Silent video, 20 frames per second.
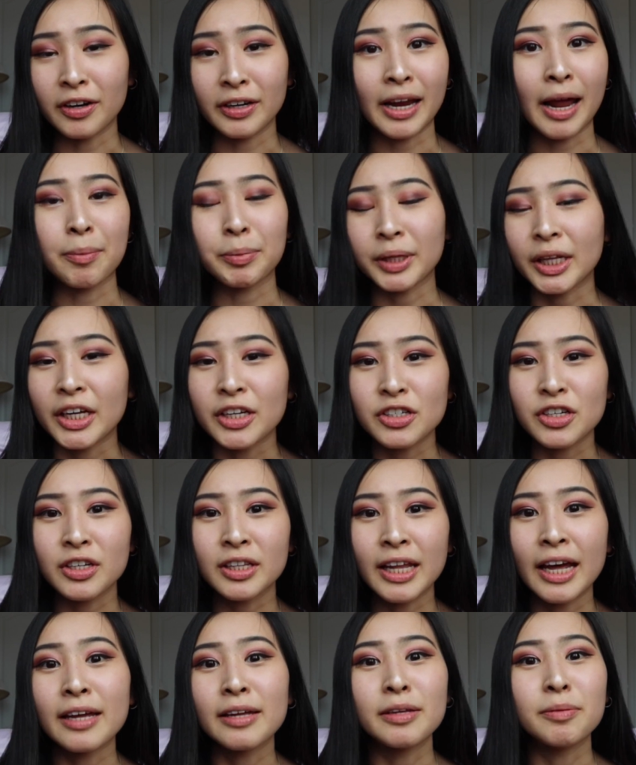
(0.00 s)
on an
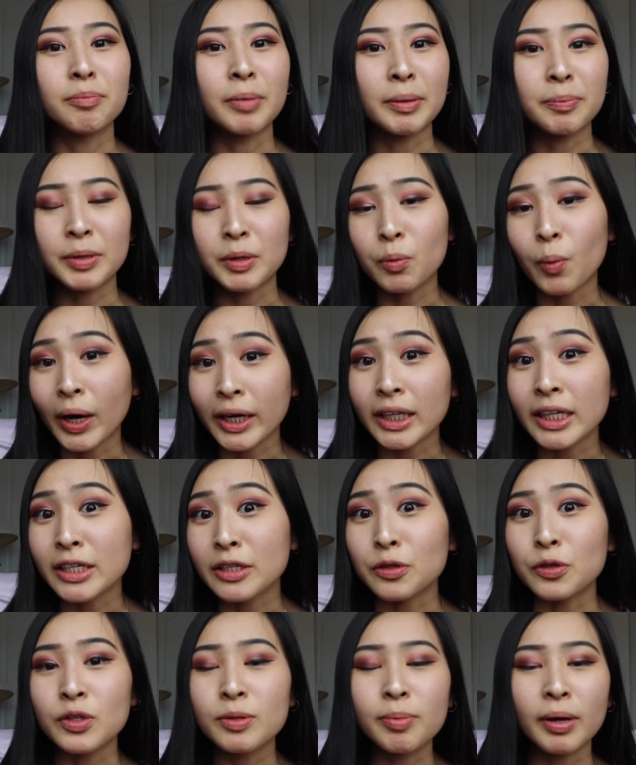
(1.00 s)
application that might be widely
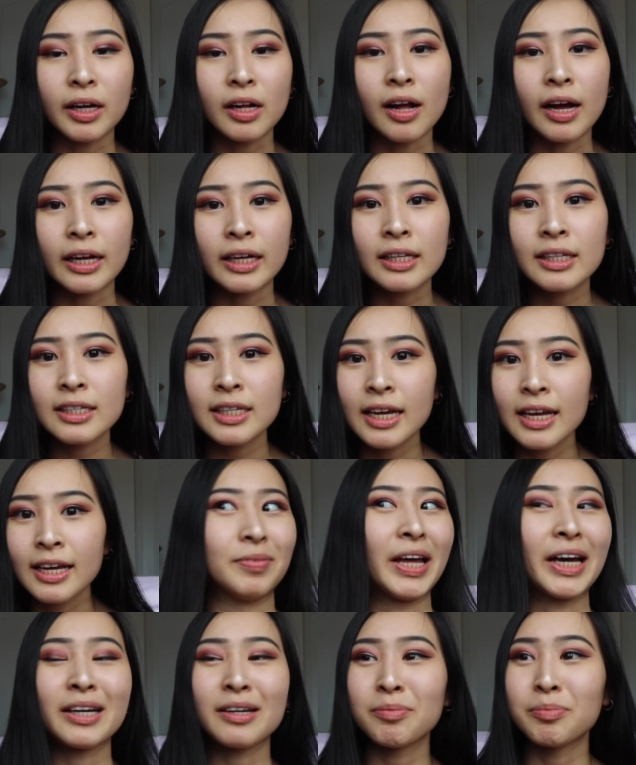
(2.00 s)
used by clients,
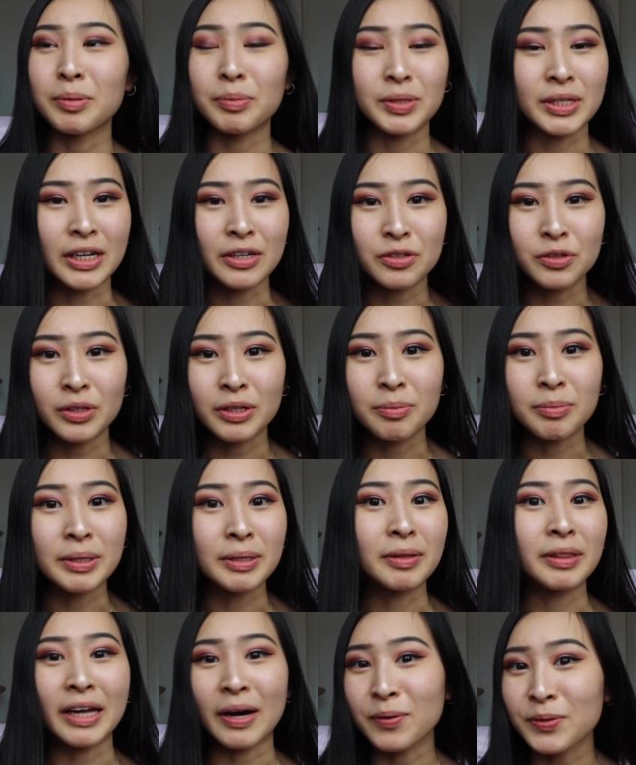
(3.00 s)
that could be potentially
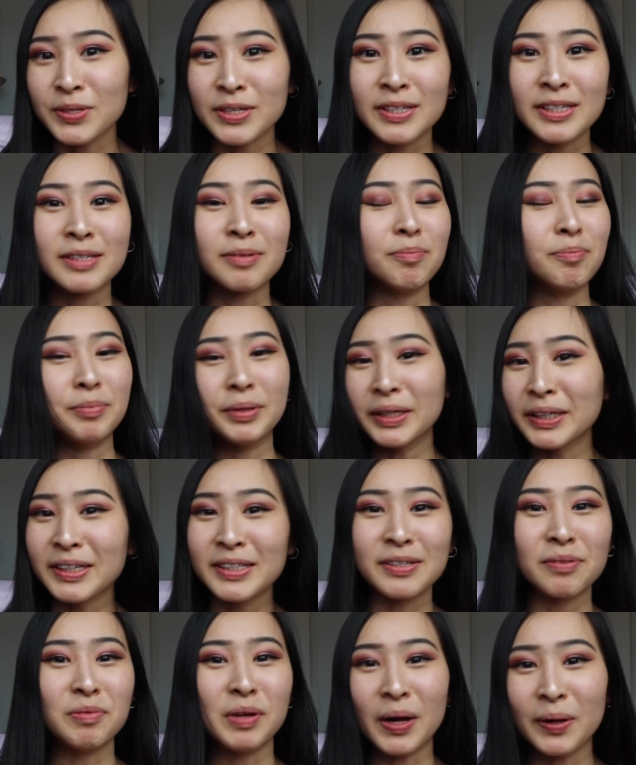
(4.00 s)
be thousands,
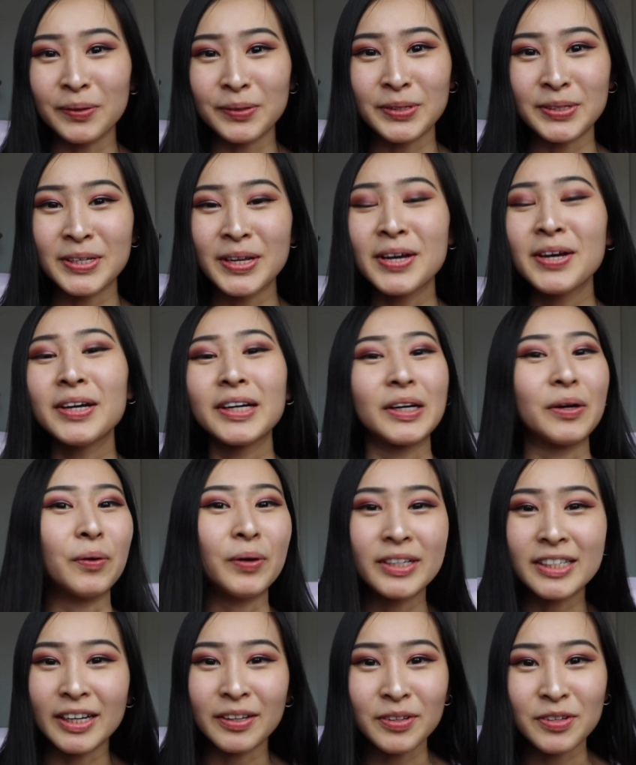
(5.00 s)
millions of dollars
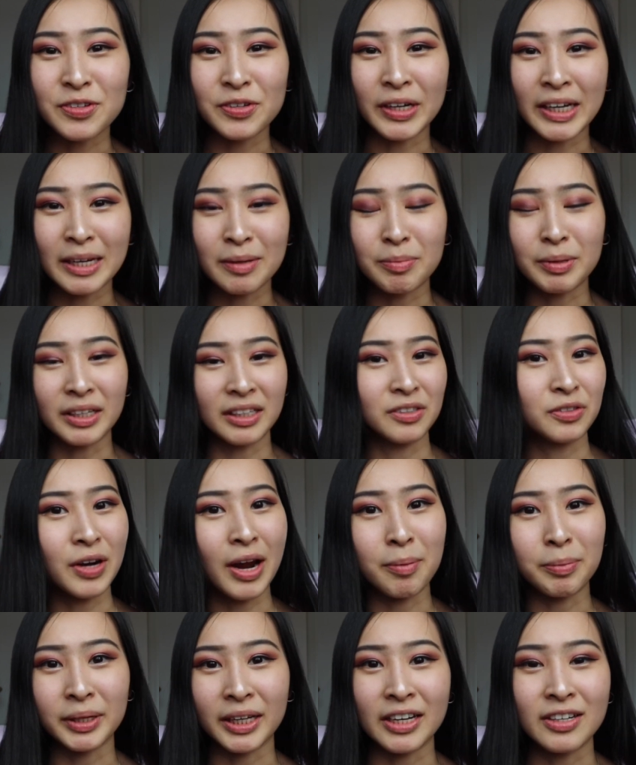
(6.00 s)
going down the drain because your
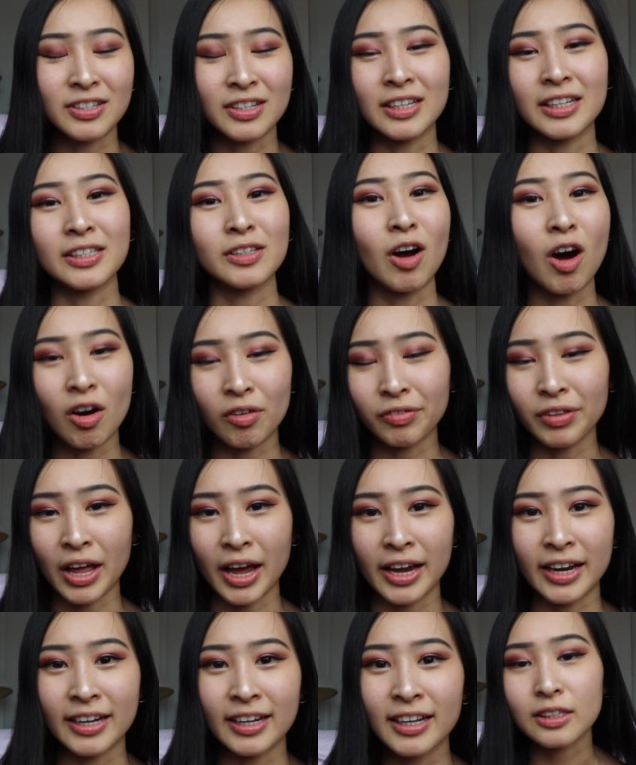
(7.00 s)
application is
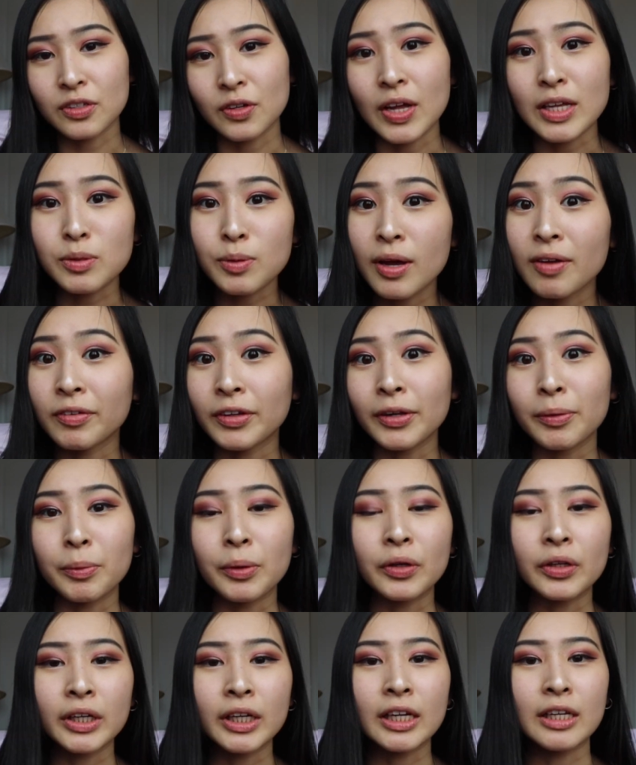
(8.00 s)
offline. So that's why
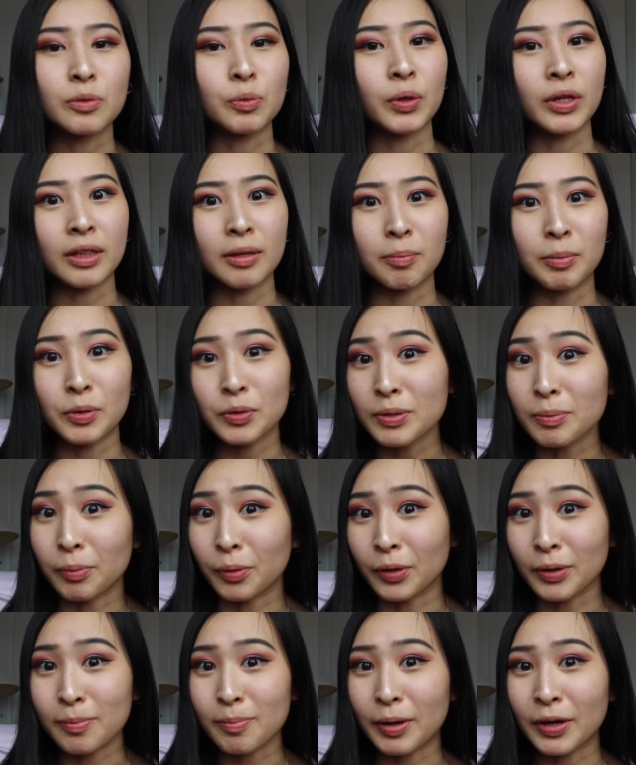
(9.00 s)
availability is one of the most most
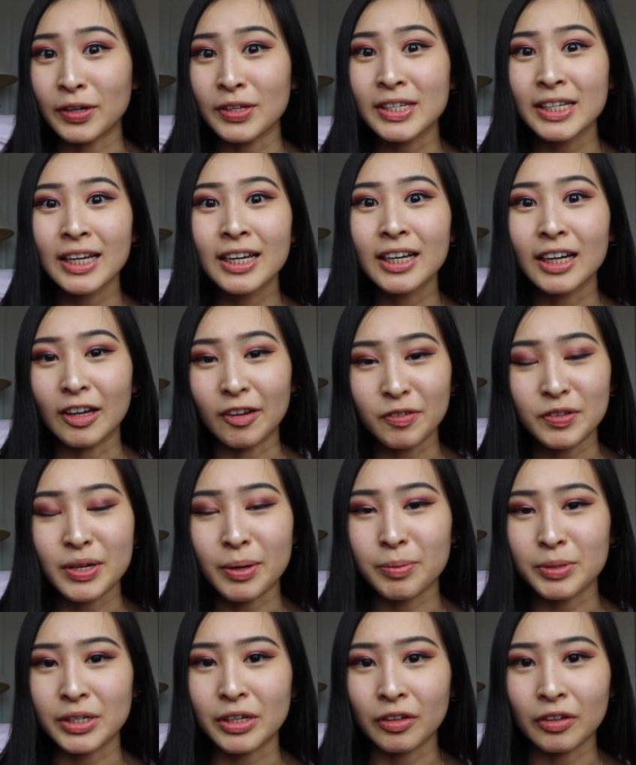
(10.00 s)
important parts of
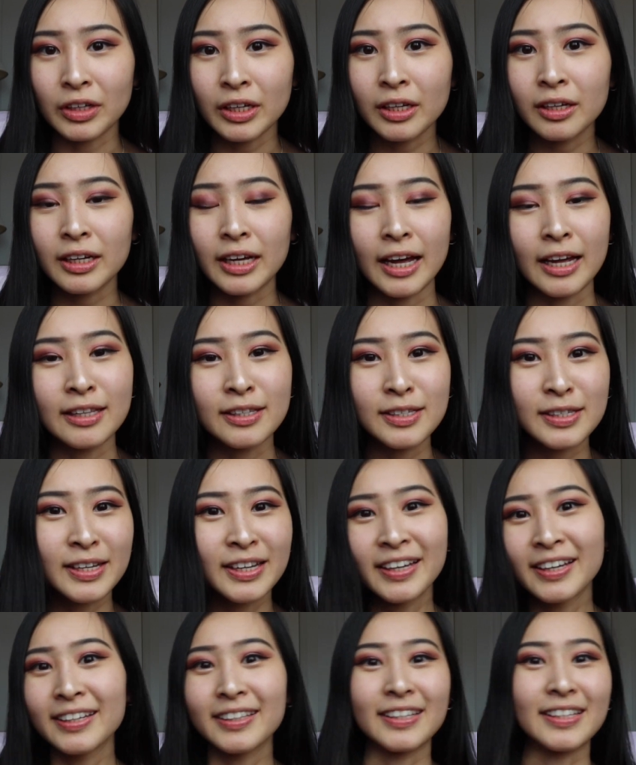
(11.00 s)
cybersecurity, hence
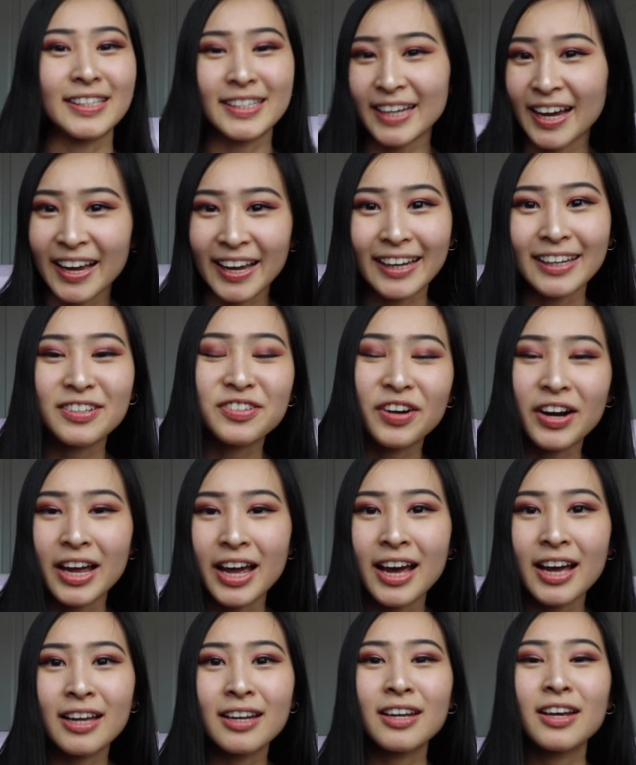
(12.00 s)
the CIA
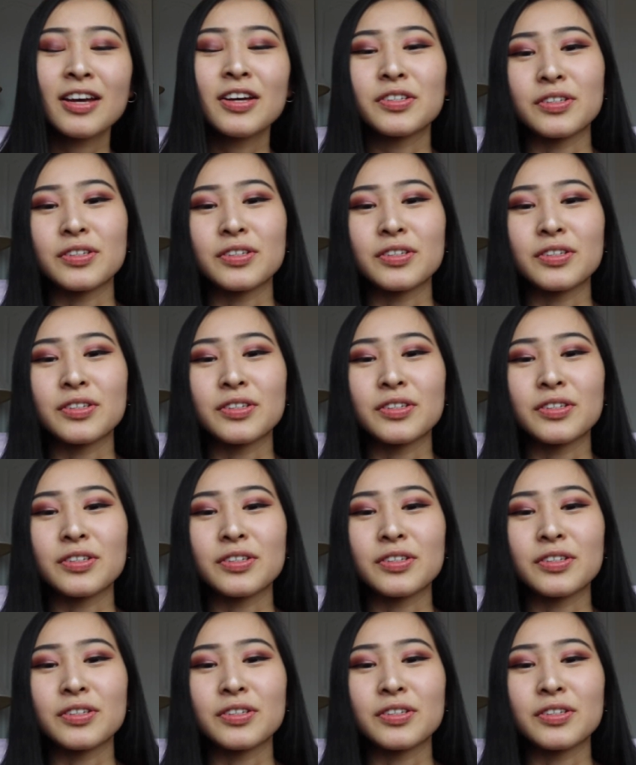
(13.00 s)
triad.